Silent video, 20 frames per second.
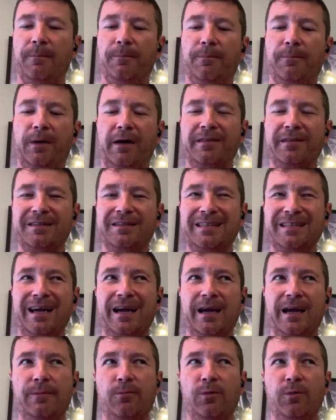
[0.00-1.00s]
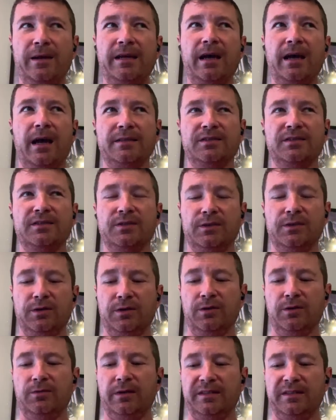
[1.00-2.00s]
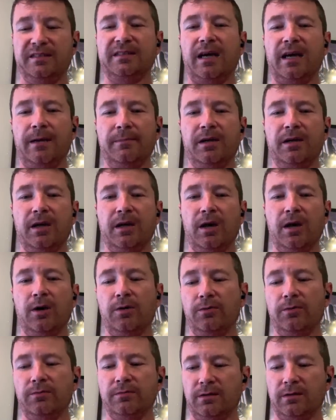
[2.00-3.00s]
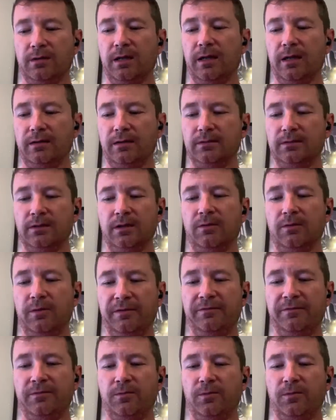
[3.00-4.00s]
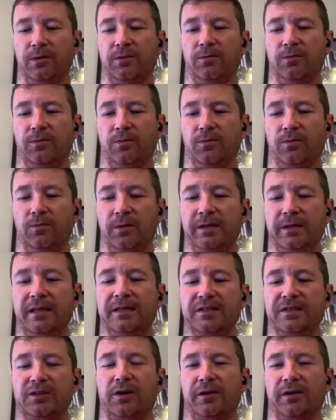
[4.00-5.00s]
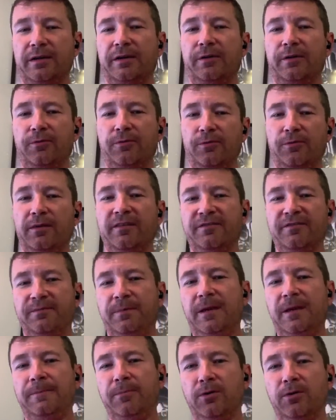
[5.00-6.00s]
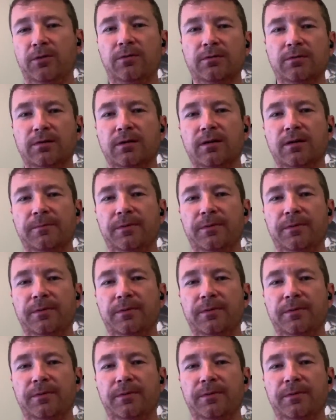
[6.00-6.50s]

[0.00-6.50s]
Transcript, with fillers: by the time we got to it's time to go, they're like, look, we need to start getting rid of people